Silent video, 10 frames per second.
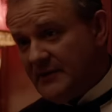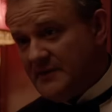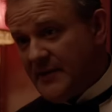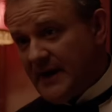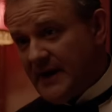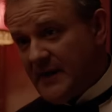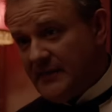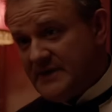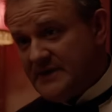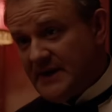round to packing
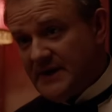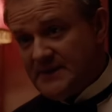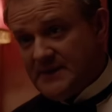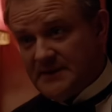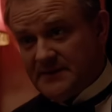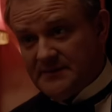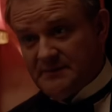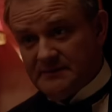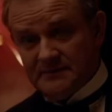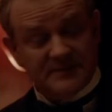up his things and
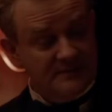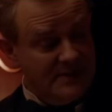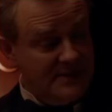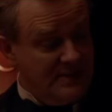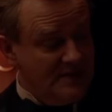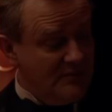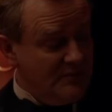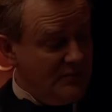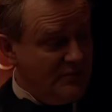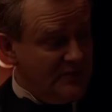
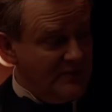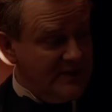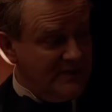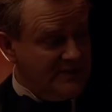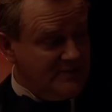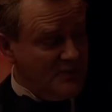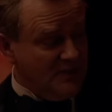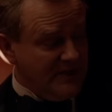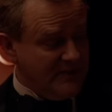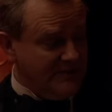brought them here this
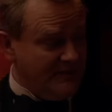morning.